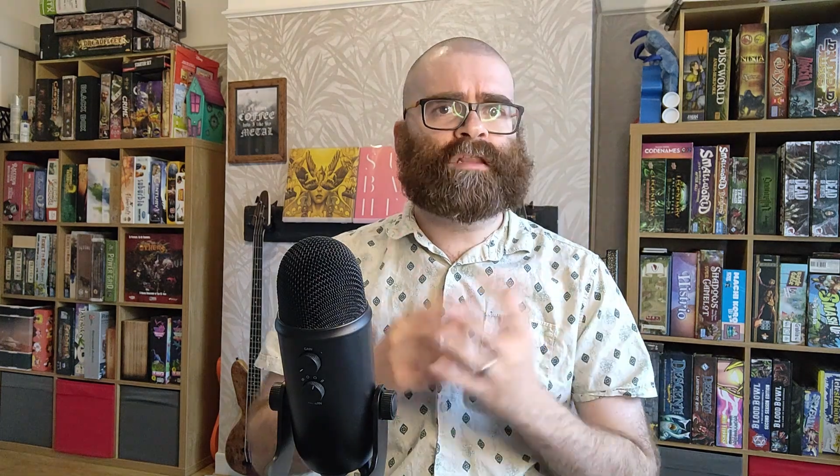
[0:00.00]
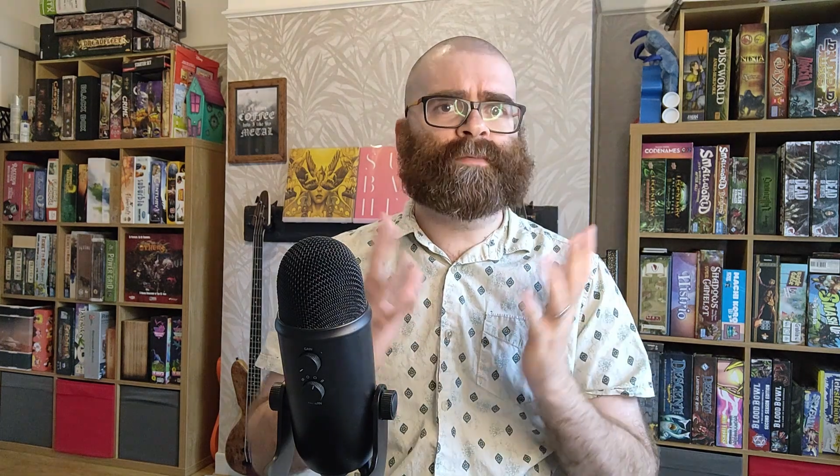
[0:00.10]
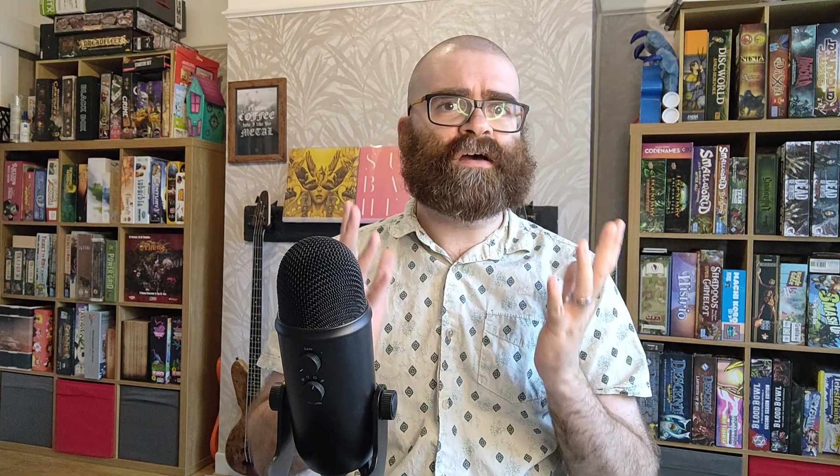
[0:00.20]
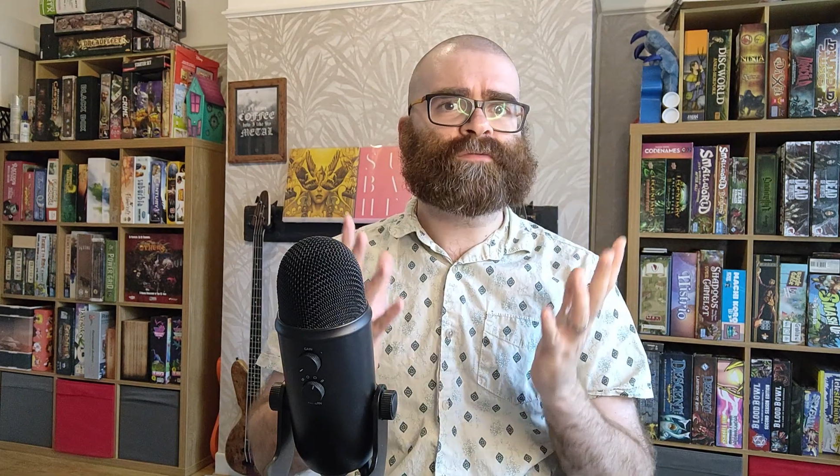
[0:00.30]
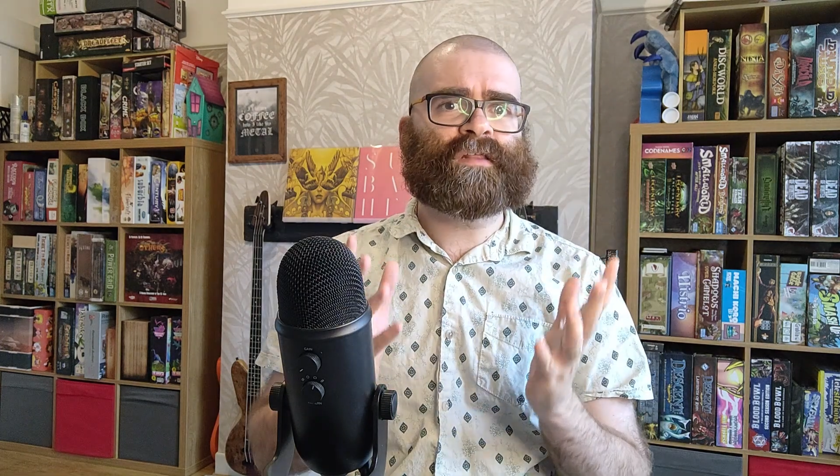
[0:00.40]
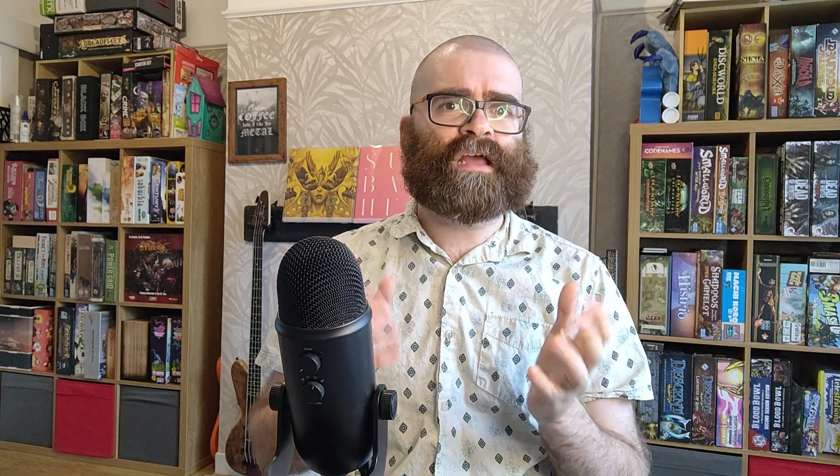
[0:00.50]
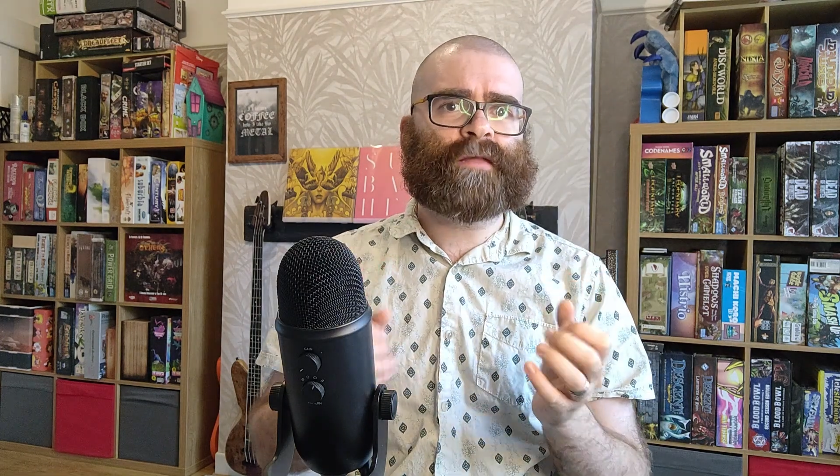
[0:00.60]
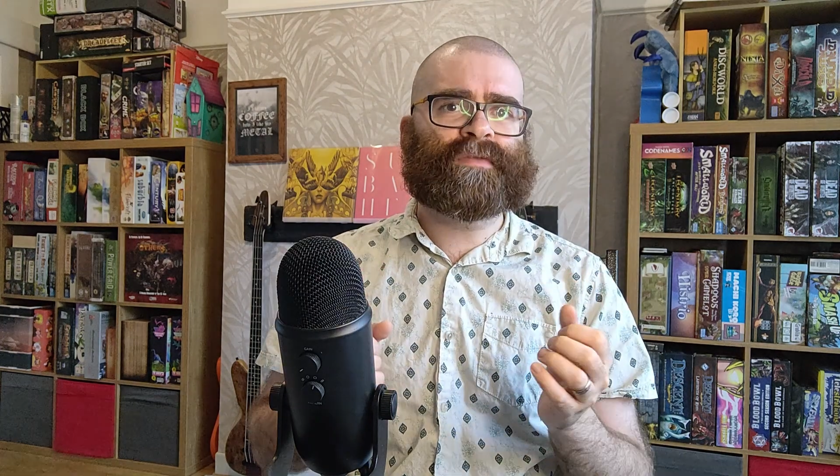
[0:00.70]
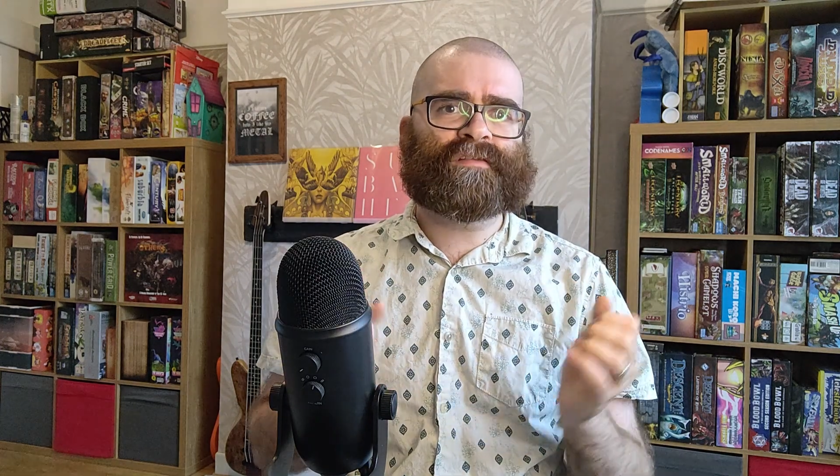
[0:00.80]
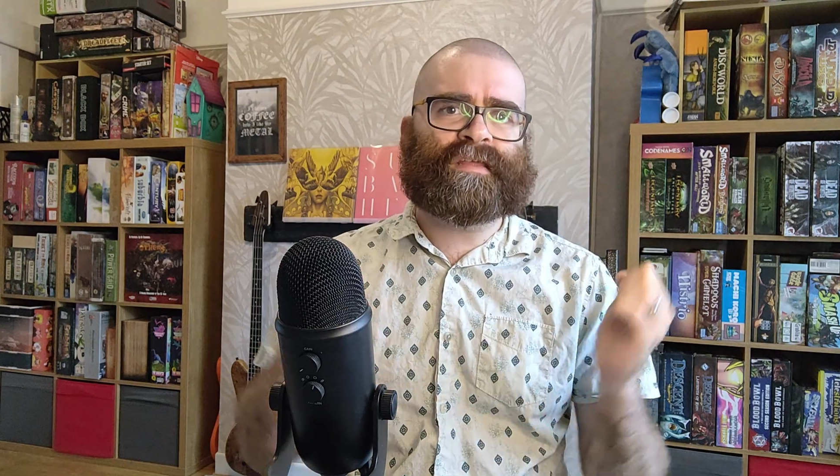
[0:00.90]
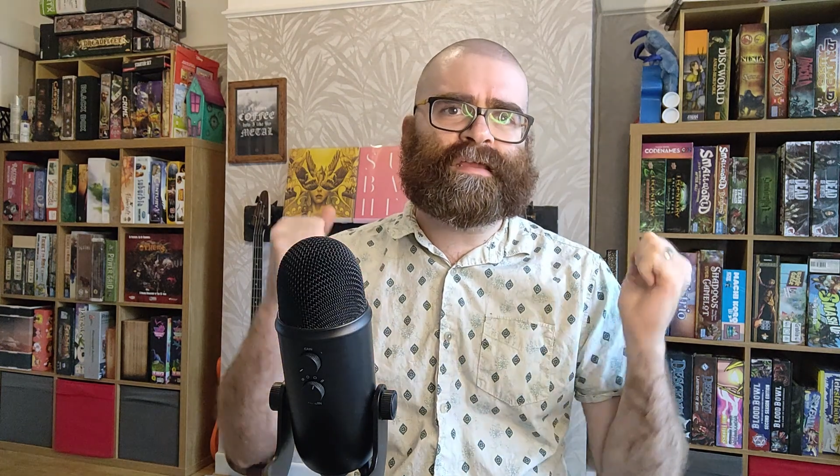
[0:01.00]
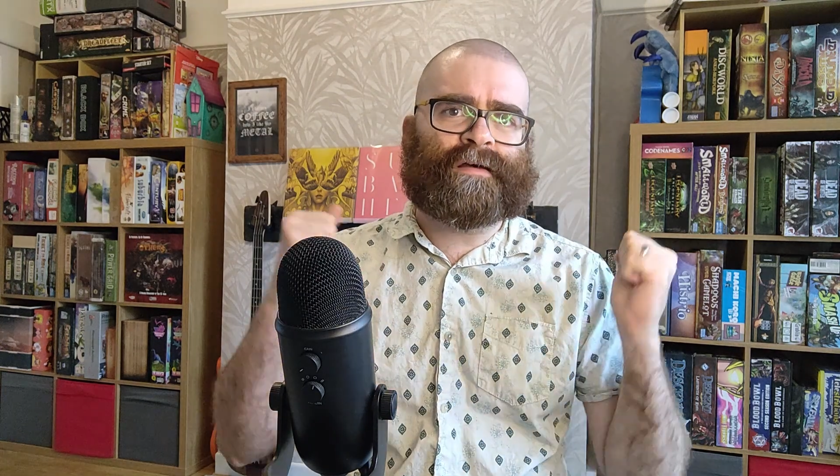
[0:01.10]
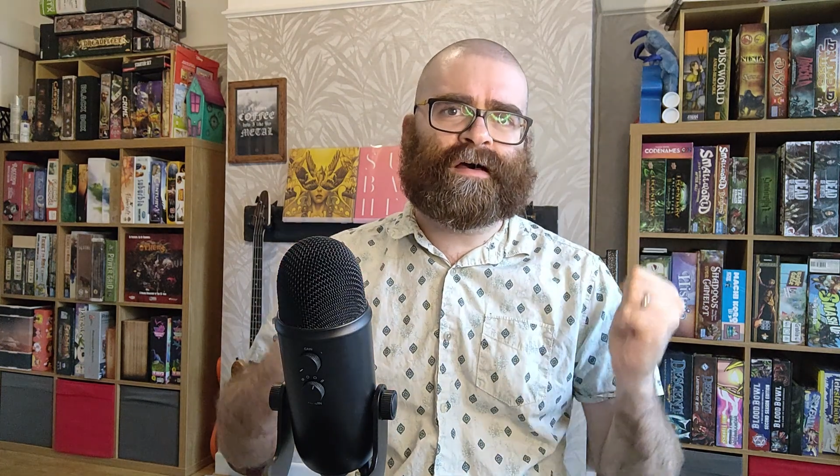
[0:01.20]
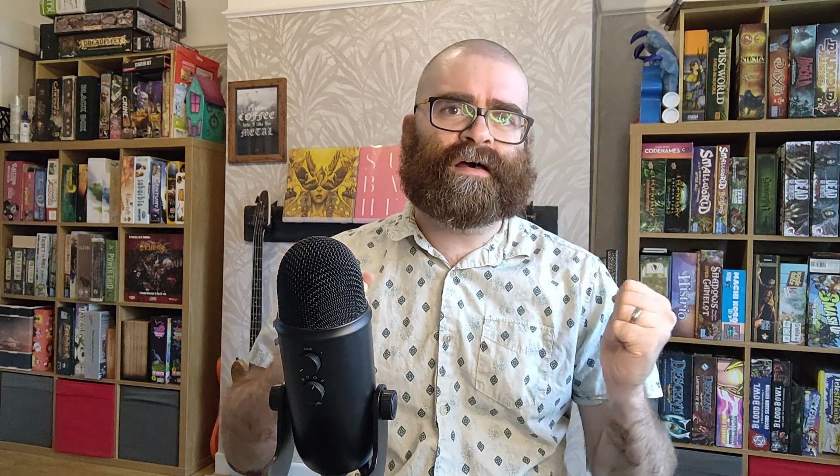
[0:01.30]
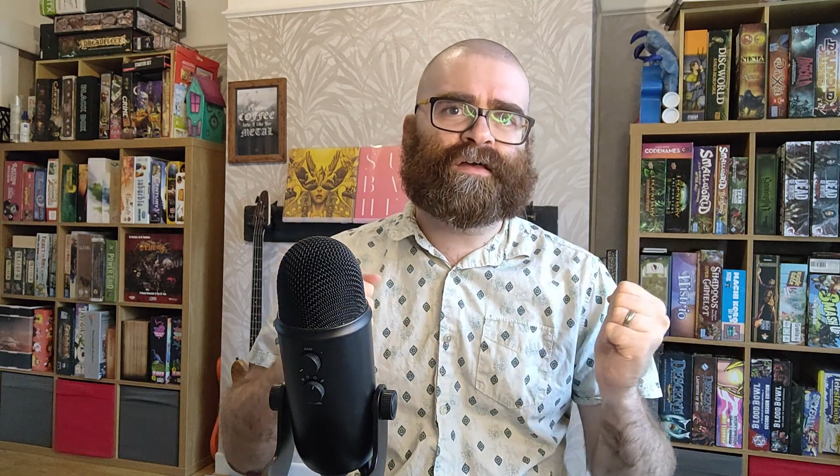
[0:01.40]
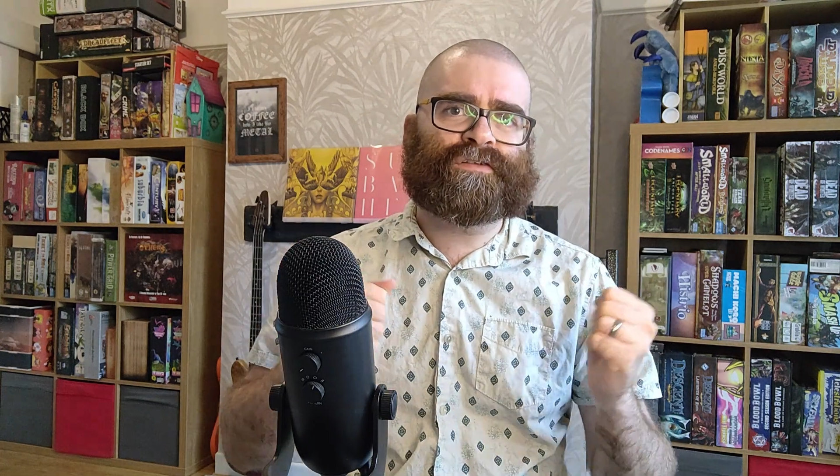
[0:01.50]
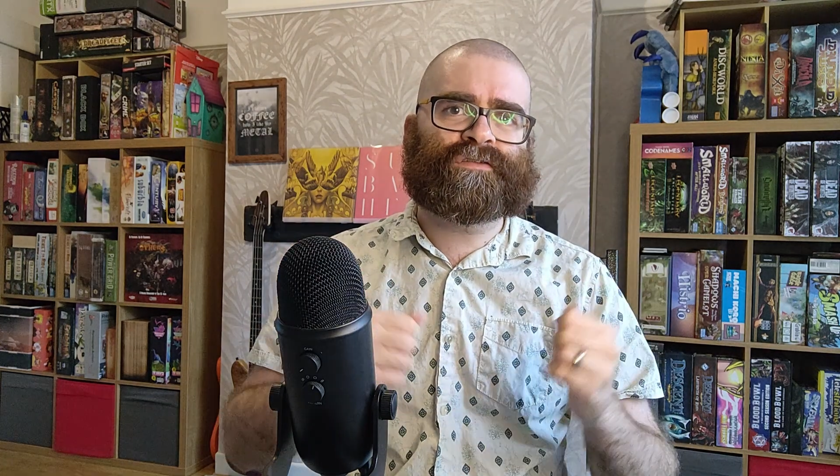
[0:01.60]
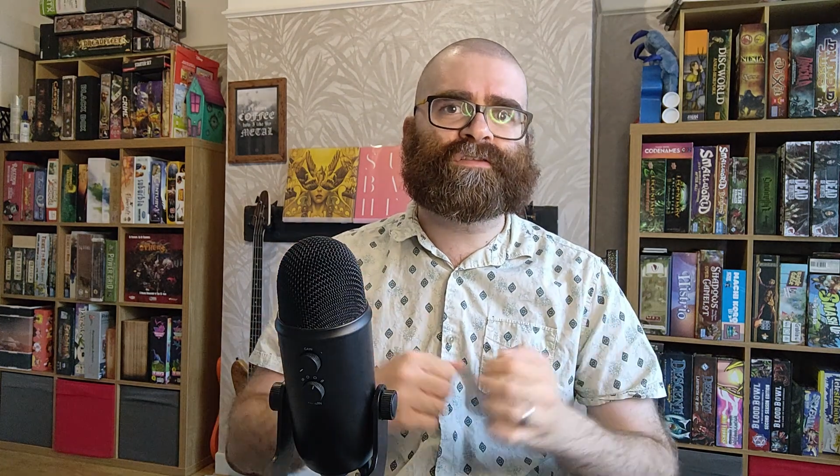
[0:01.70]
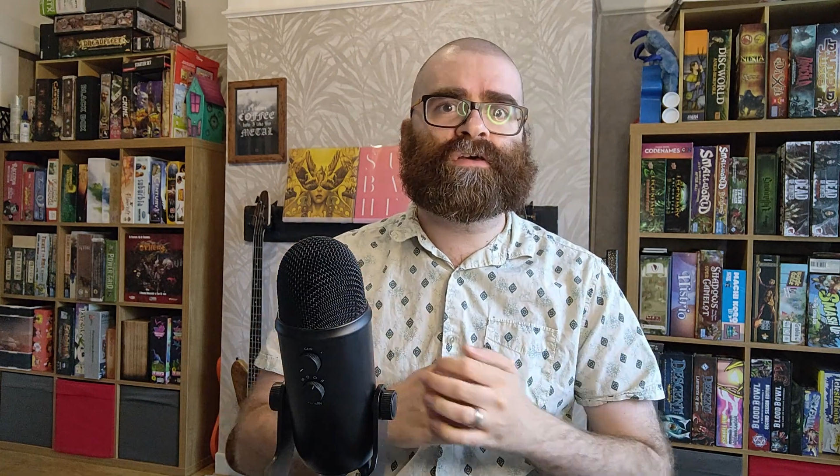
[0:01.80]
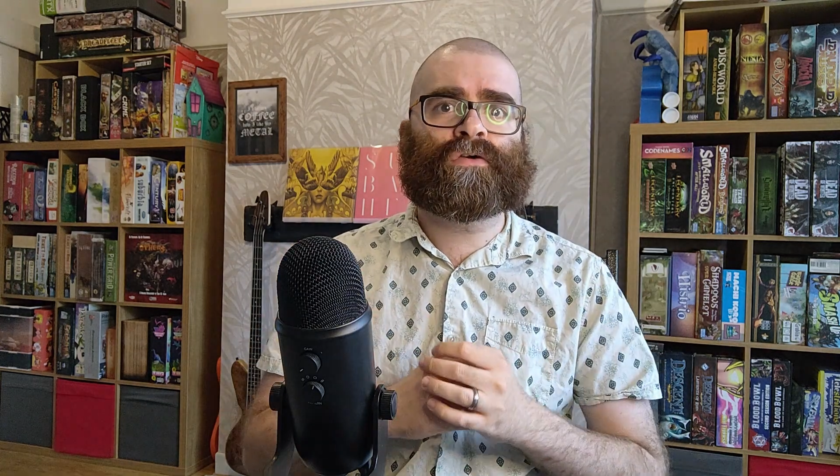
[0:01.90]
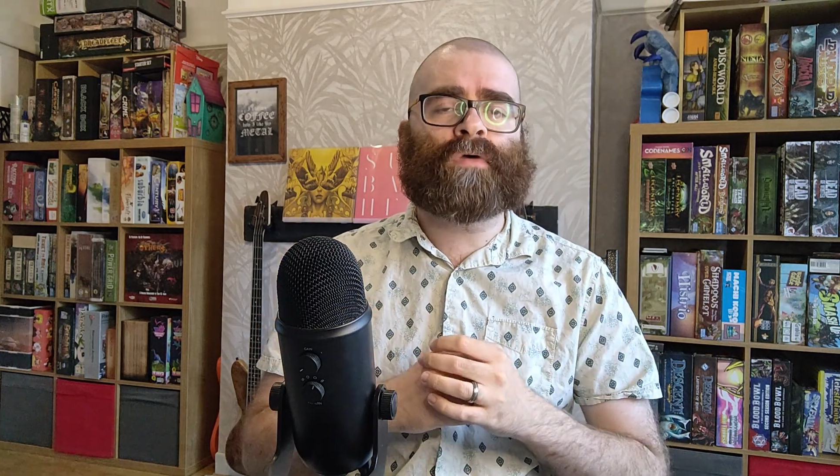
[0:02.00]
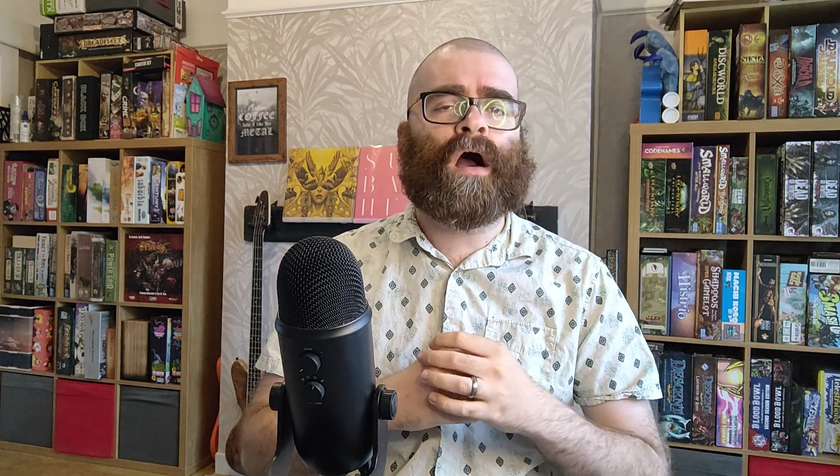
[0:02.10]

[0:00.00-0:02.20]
The parts where the album hits the hardest, though,